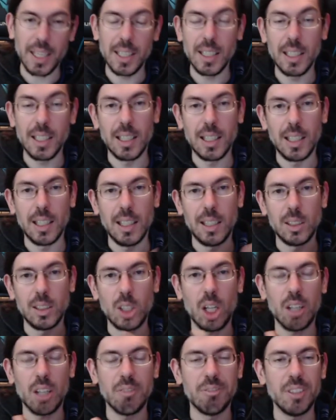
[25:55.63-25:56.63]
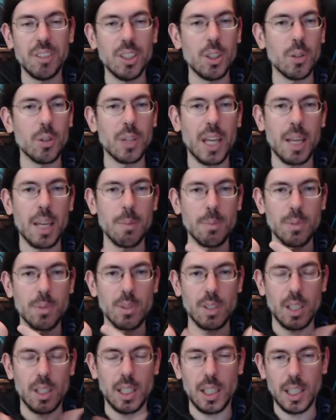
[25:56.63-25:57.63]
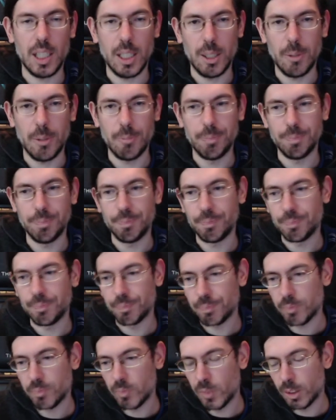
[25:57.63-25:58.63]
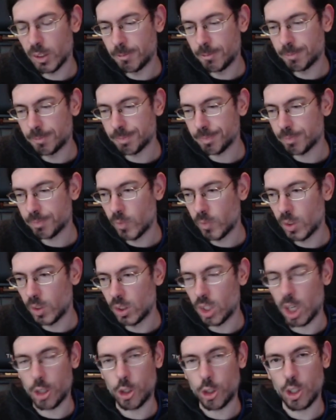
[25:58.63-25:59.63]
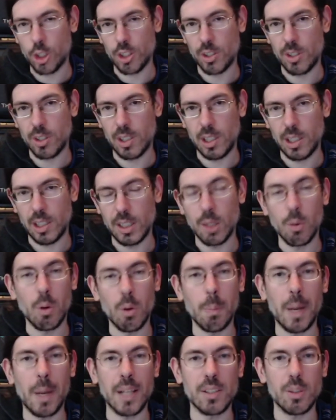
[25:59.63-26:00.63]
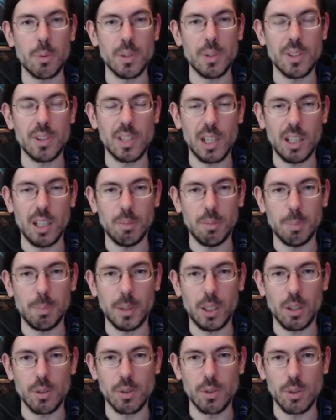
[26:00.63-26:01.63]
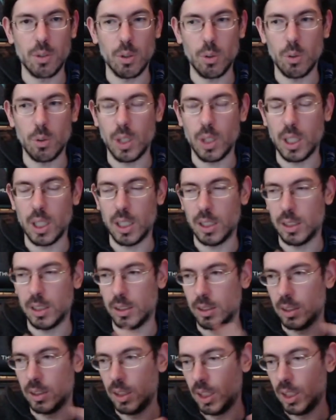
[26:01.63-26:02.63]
a lot of video games, not just Neuromancer itself, but also